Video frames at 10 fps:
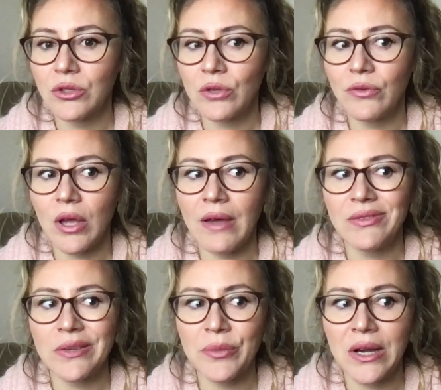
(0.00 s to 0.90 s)
So if you have
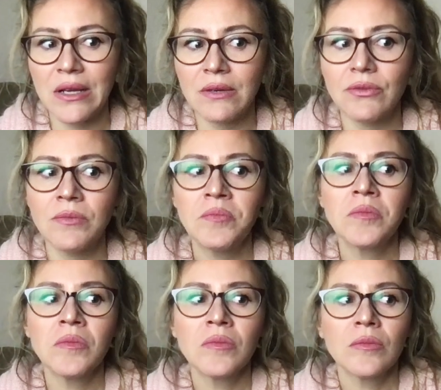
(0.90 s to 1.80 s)
some kind of
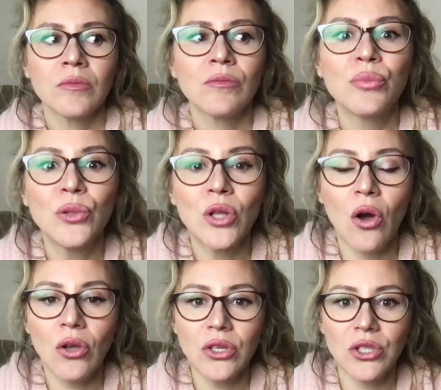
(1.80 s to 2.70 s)

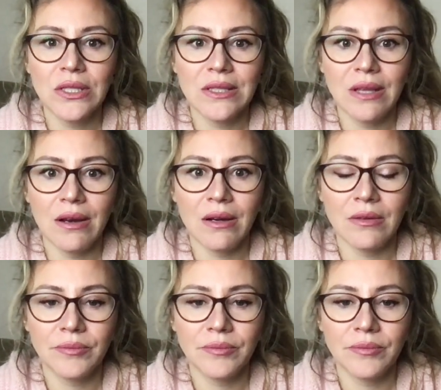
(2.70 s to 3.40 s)
blockages there,